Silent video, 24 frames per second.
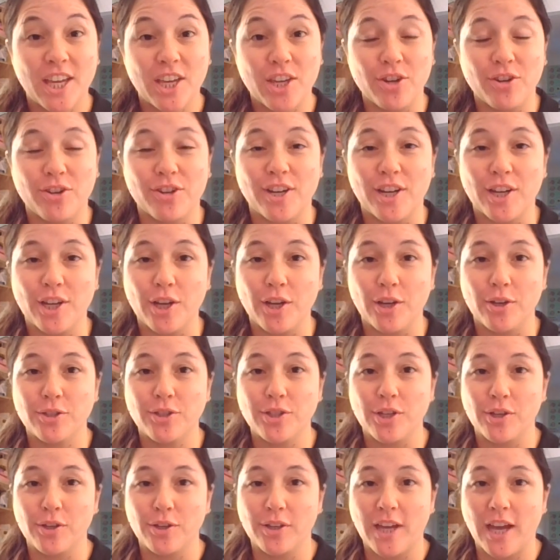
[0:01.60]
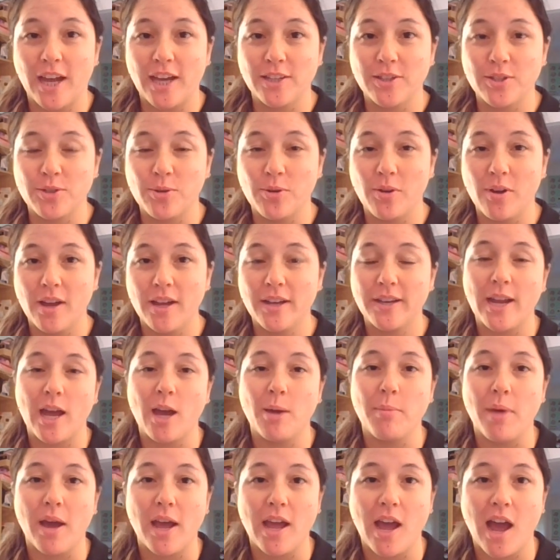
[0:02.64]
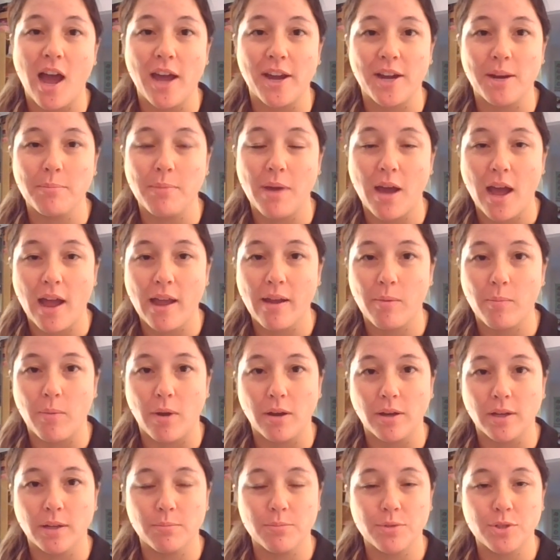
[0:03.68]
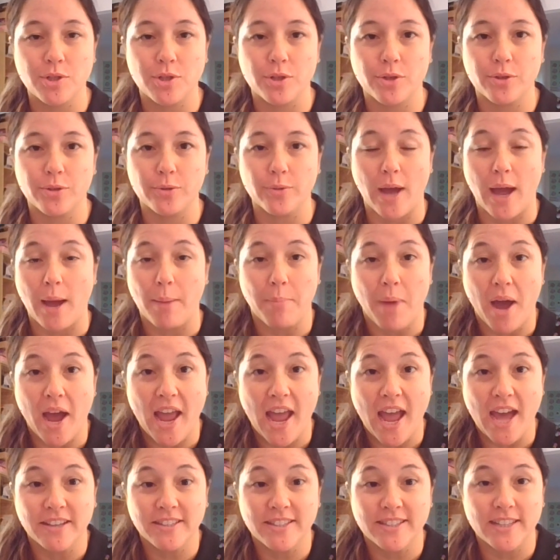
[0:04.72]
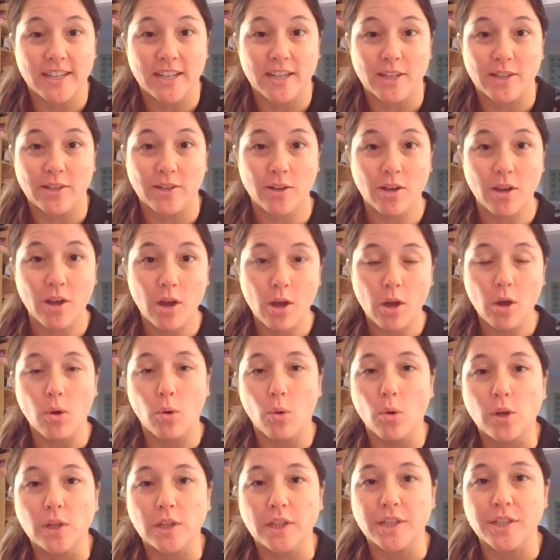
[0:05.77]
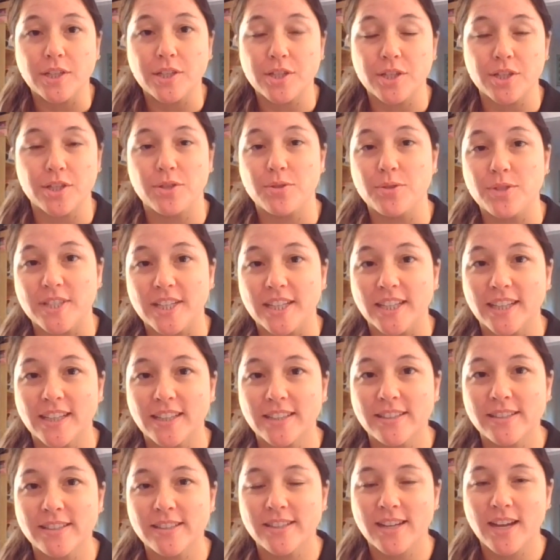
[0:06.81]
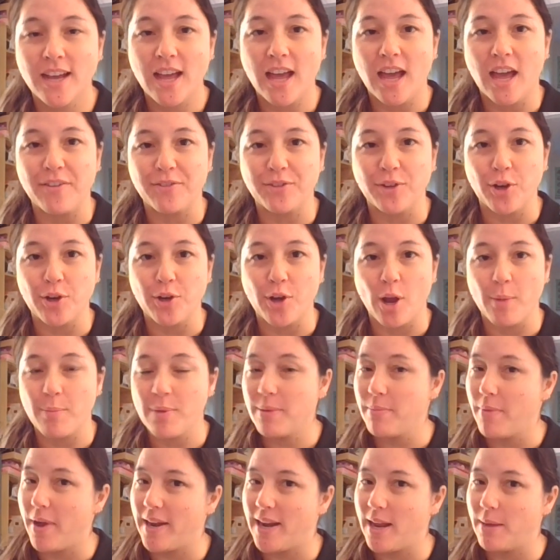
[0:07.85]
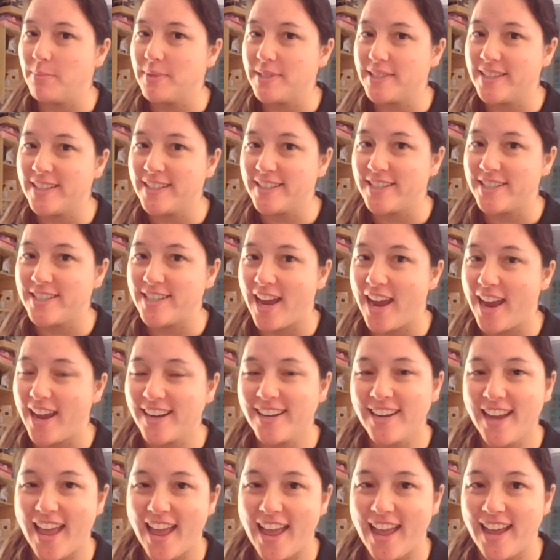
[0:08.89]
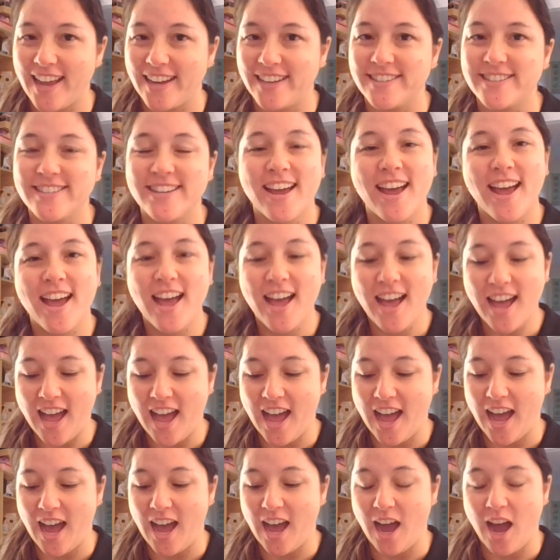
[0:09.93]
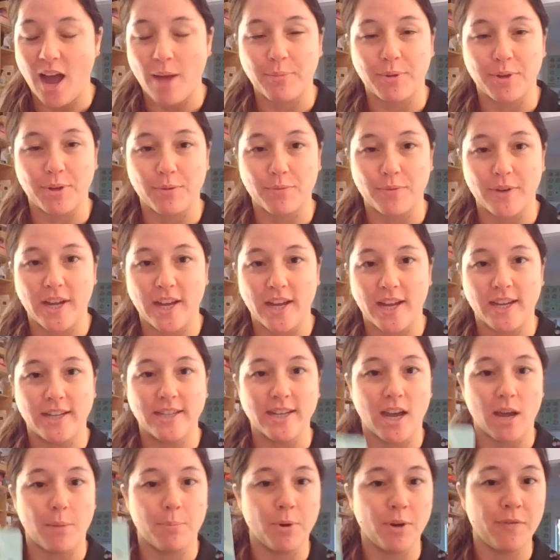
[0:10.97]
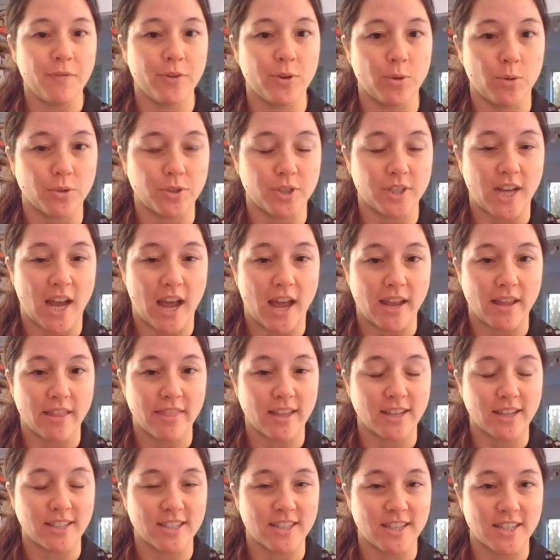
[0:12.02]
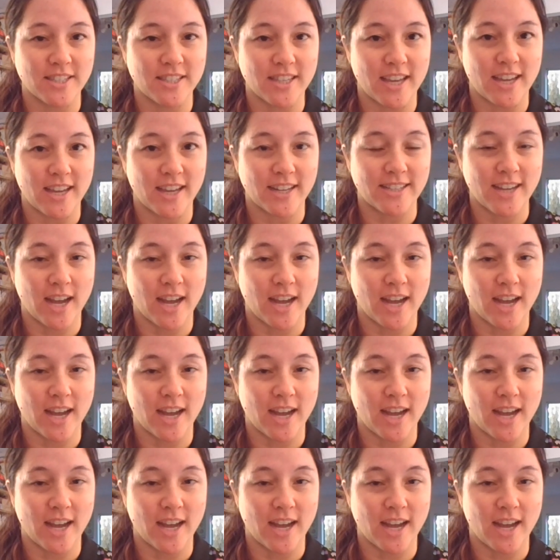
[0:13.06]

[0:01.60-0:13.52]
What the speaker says: Kia ora koutou katoa, nau mai, haere mai, welcome to my house in Auckland, New Zealand. If you don't know me, my name is Linda Jane and I'm going to read a book for you all today. Things in the Sea are